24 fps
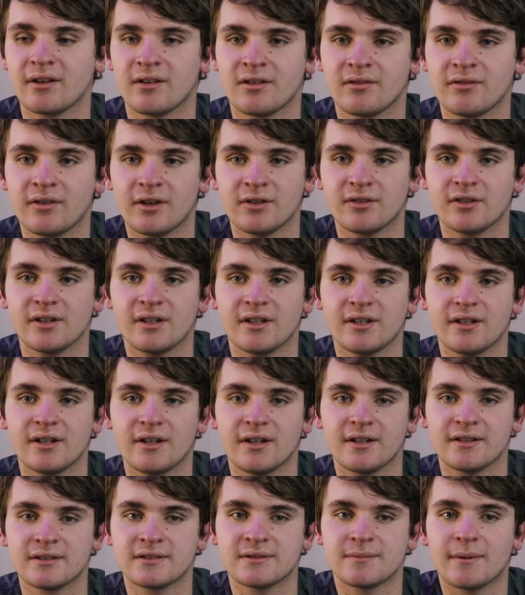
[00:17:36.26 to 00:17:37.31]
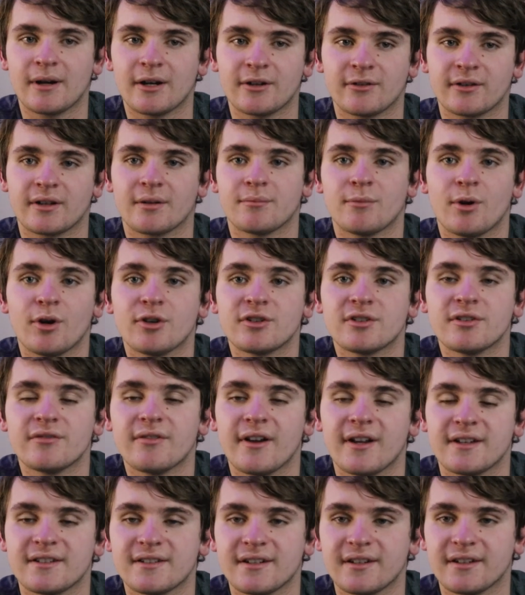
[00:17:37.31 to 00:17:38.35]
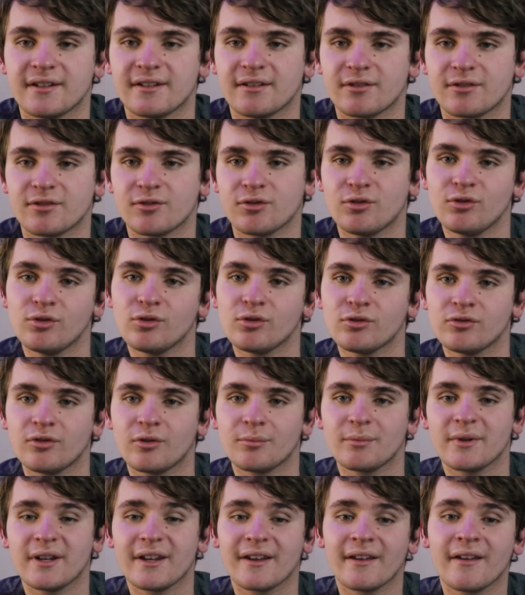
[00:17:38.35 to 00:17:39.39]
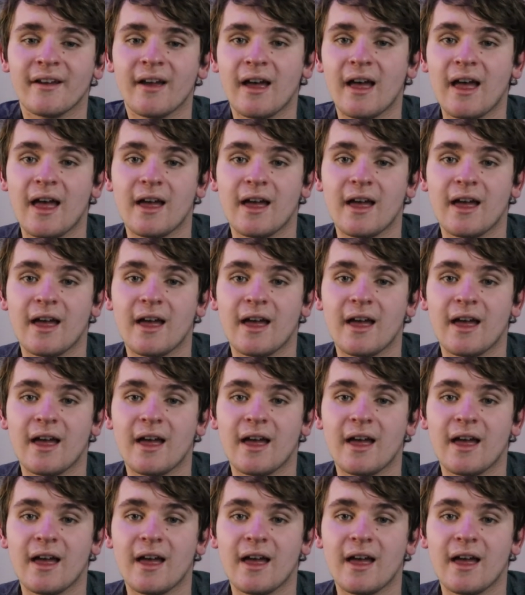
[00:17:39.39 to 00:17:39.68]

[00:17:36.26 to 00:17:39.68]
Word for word: a very inspiring and motivating call for me.